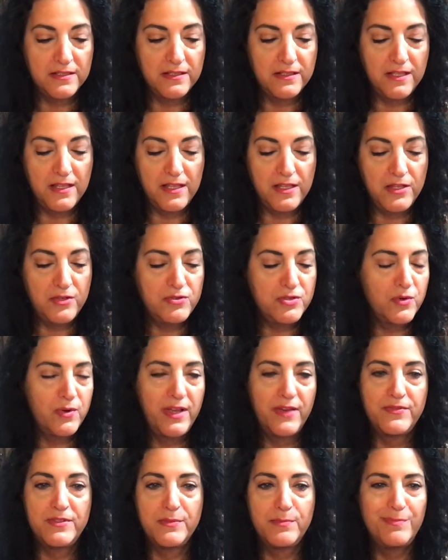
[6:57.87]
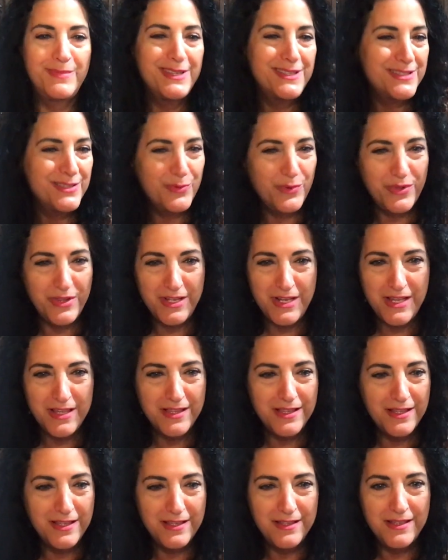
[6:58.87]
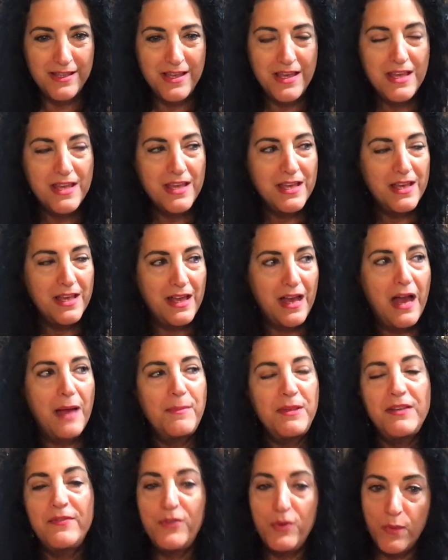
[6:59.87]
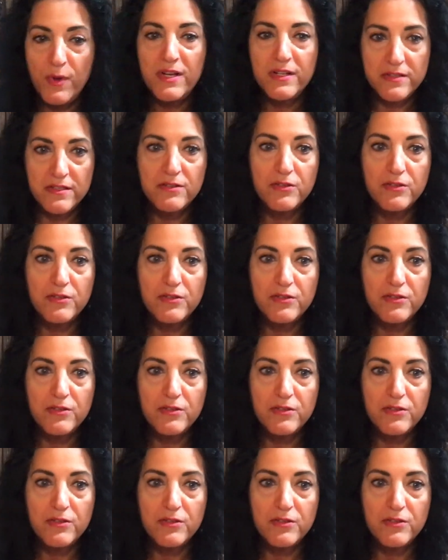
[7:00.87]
you don't have to mix it with anything. I mean, if you want a little